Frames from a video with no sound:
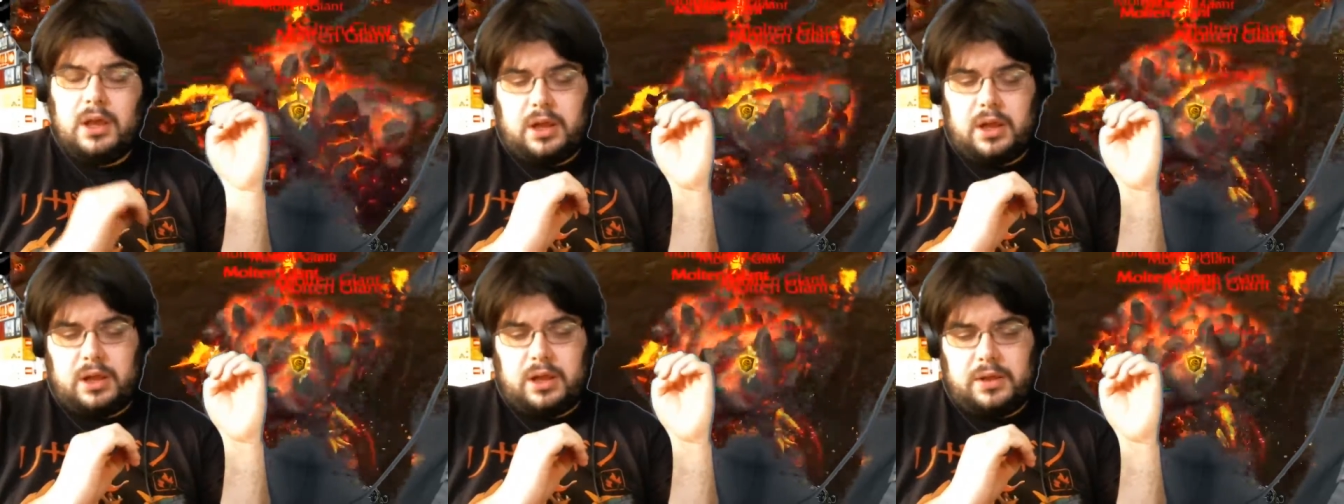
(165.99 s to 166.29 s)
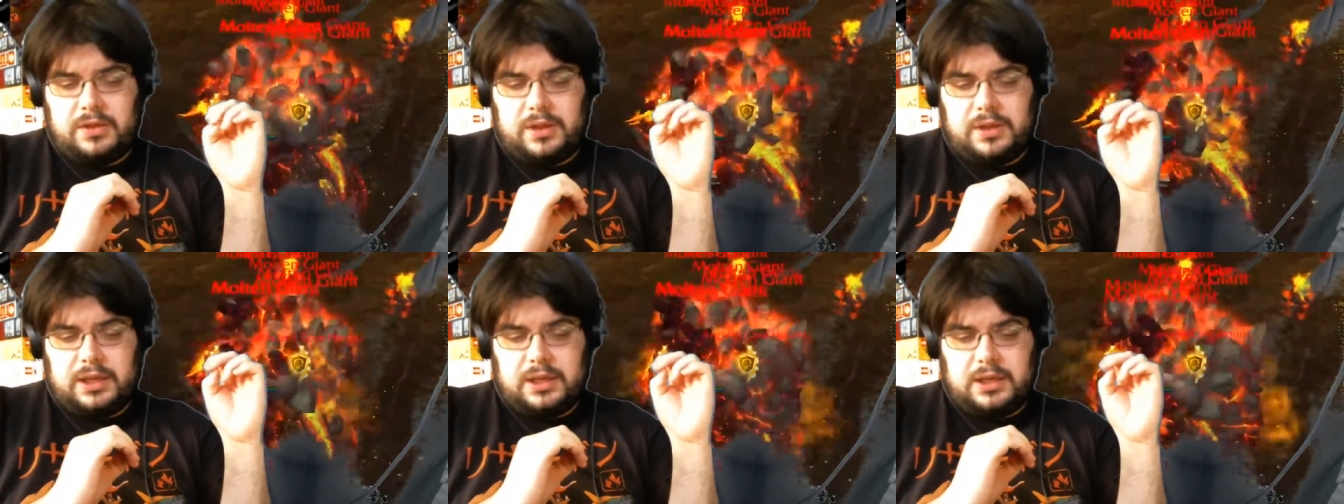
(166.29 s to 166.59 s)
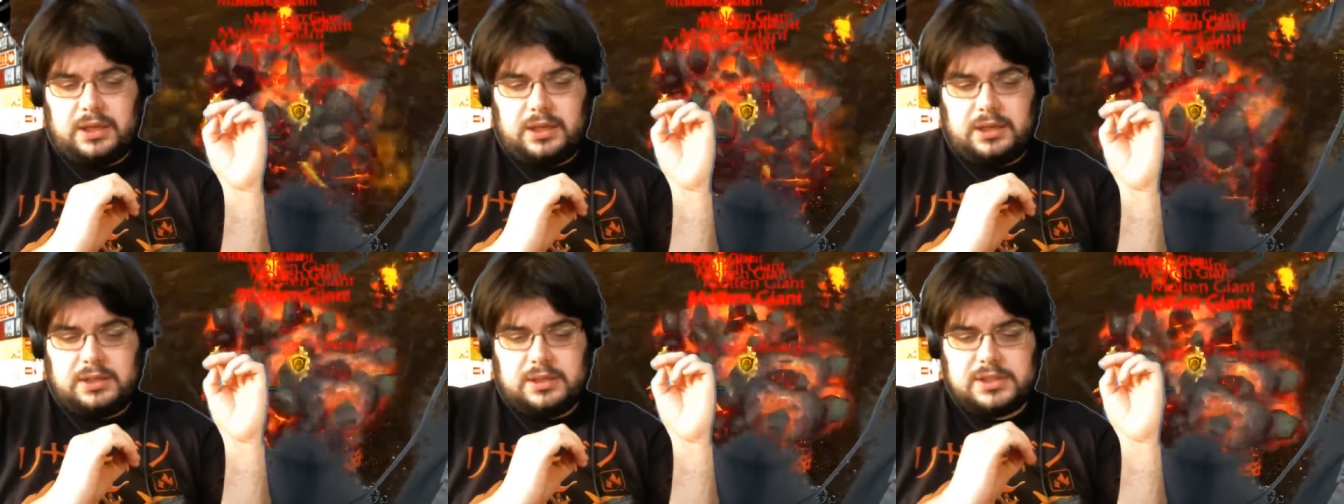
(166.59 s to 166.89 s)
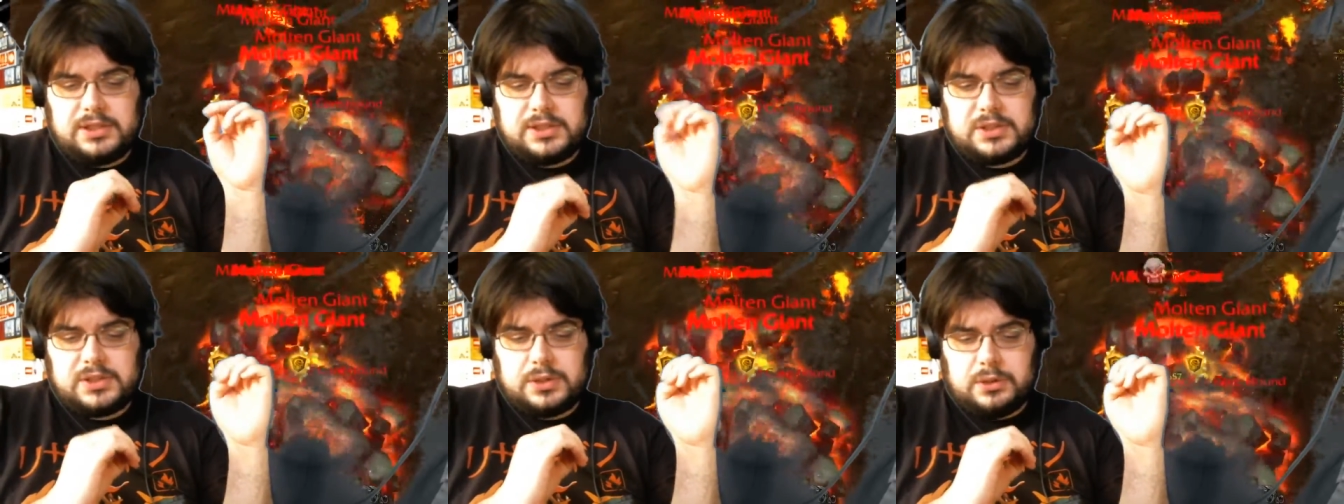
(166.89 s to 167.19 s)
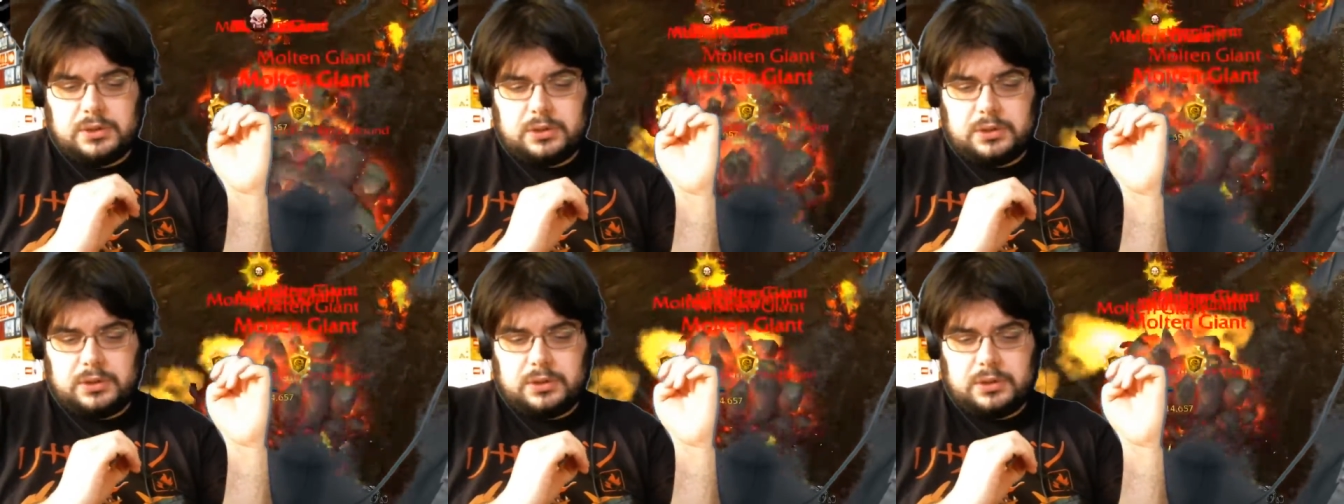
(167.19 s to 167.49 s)
On the
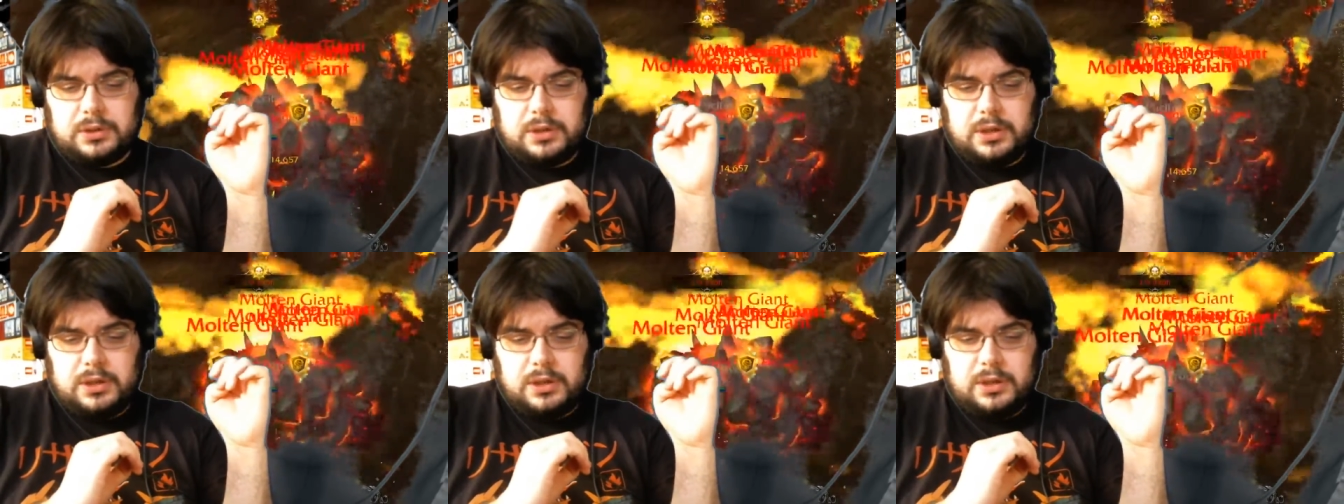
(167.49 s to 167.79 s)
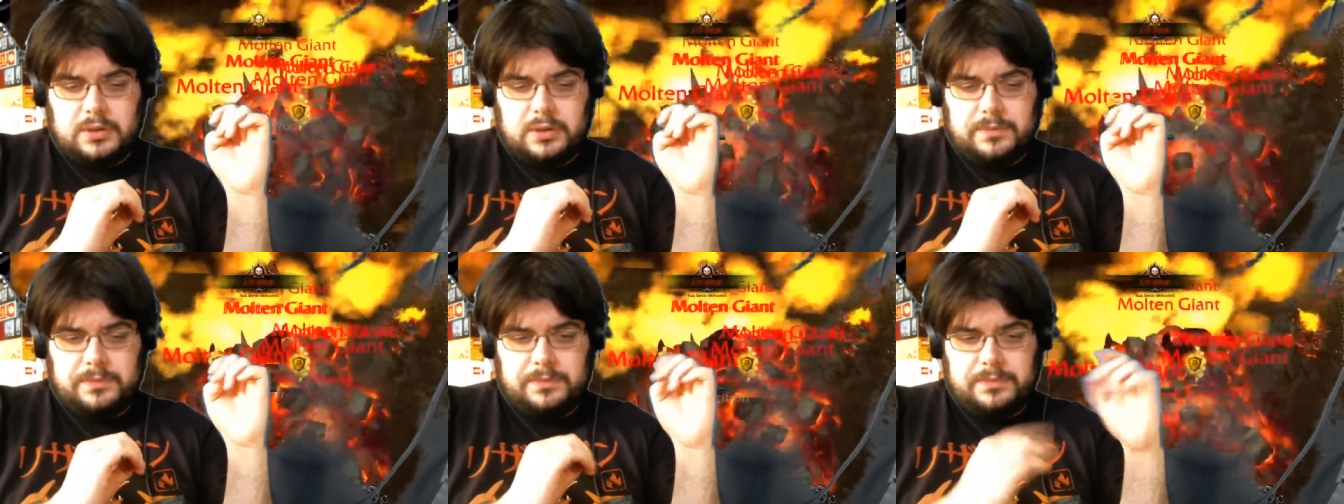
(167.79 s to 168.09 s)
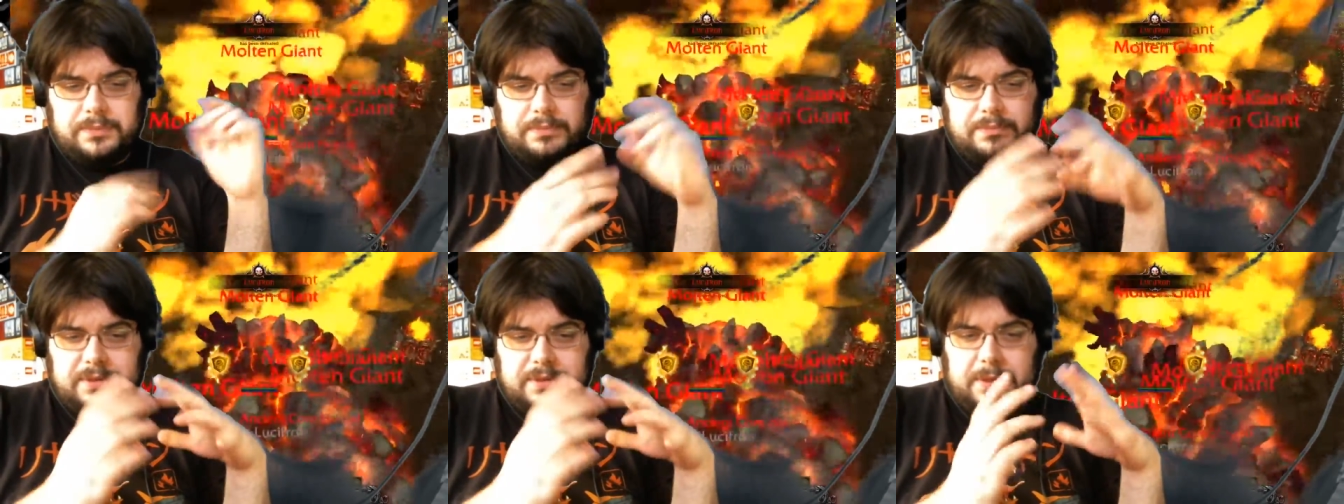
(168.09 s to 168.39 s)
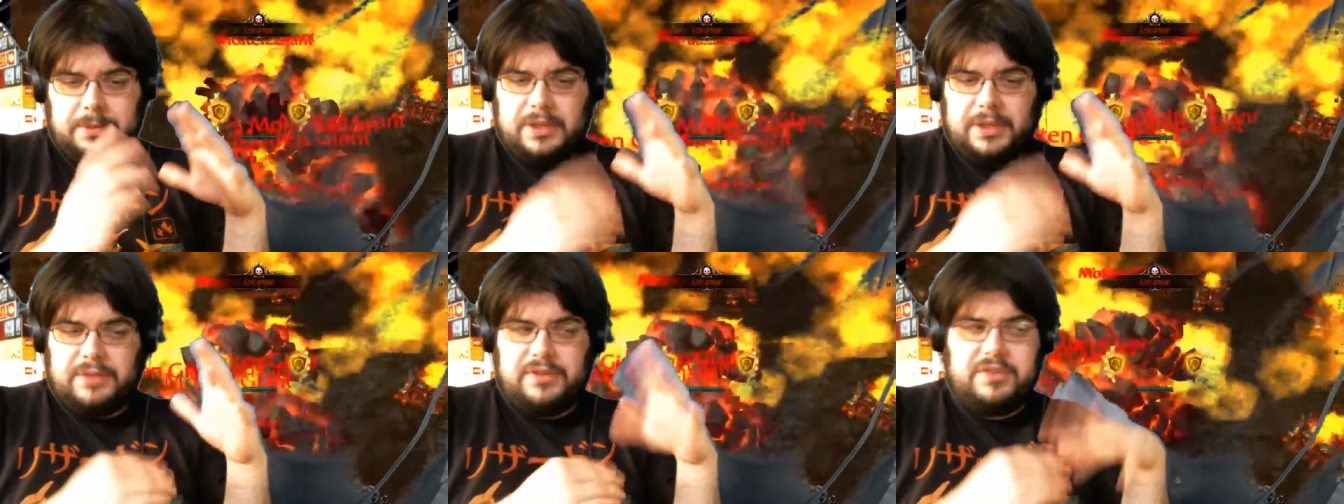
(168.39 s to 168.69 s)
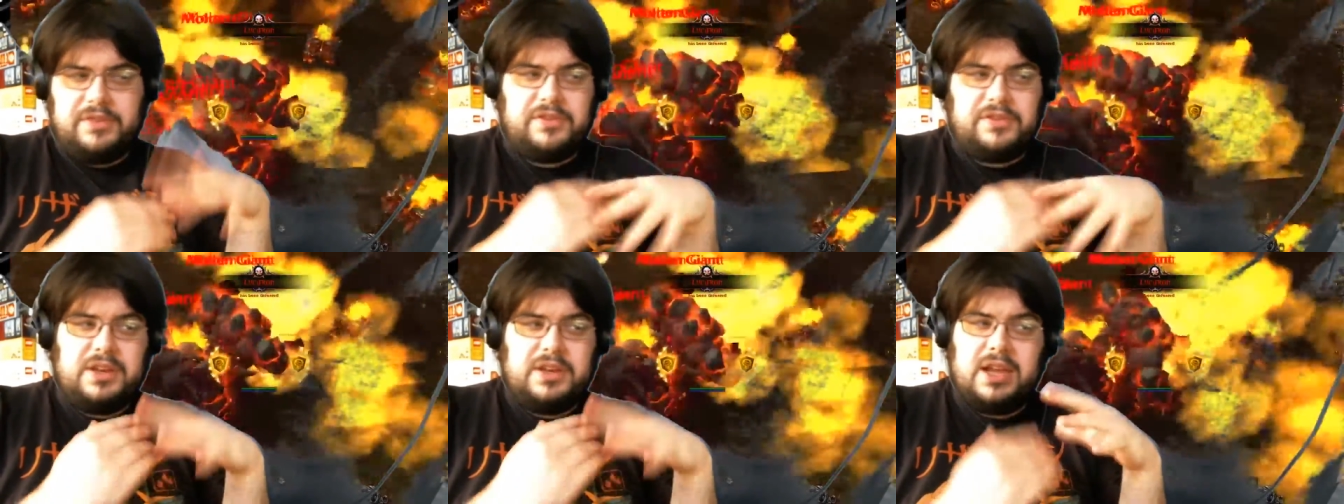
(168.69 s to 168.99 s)
Discord, people have
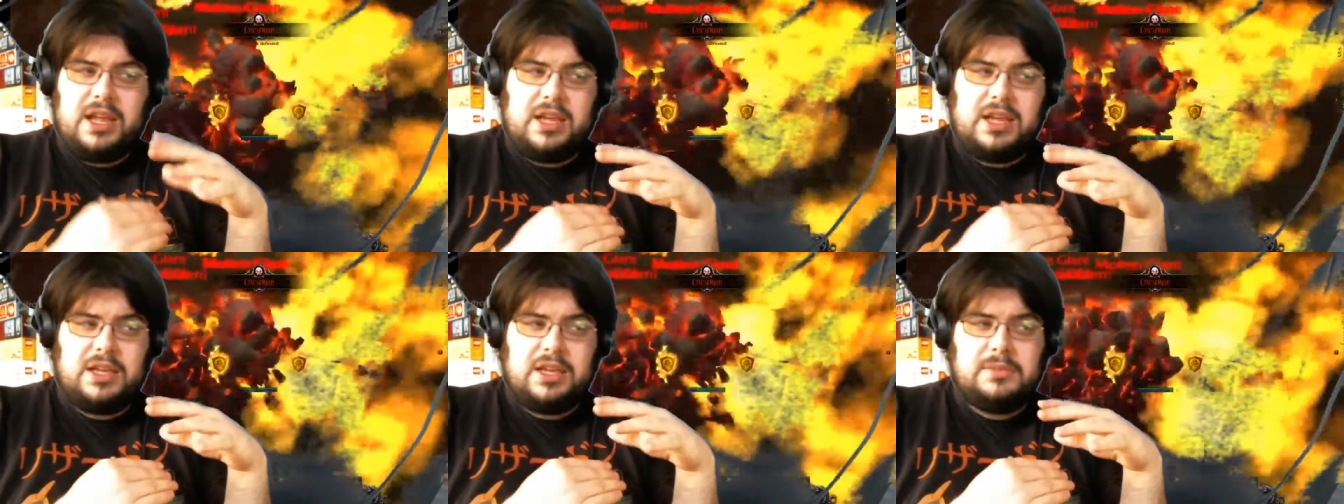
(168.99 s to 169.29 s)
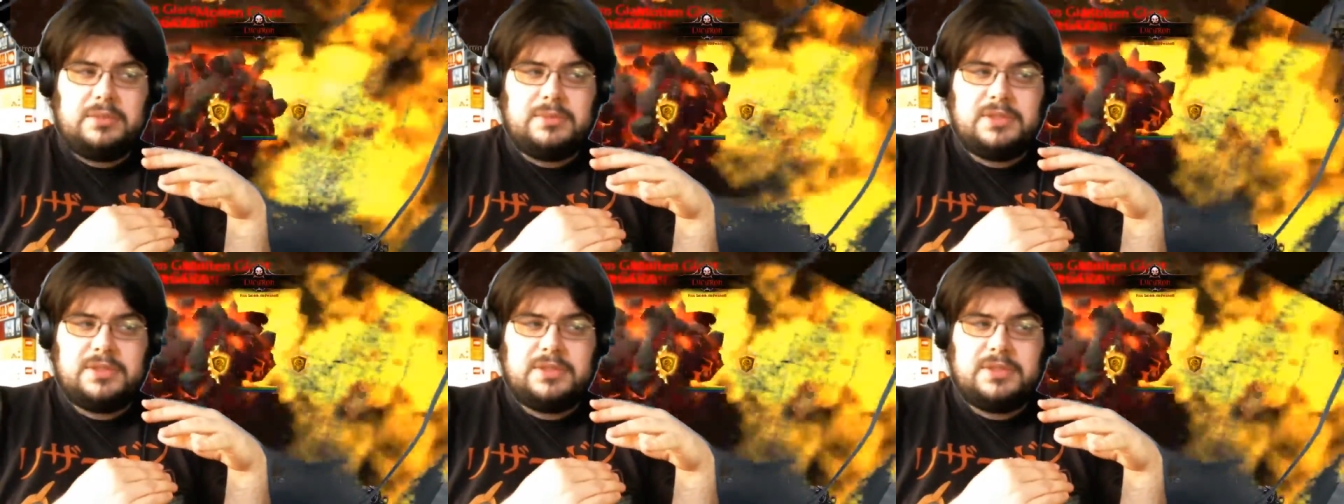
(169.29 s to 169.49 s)
different names,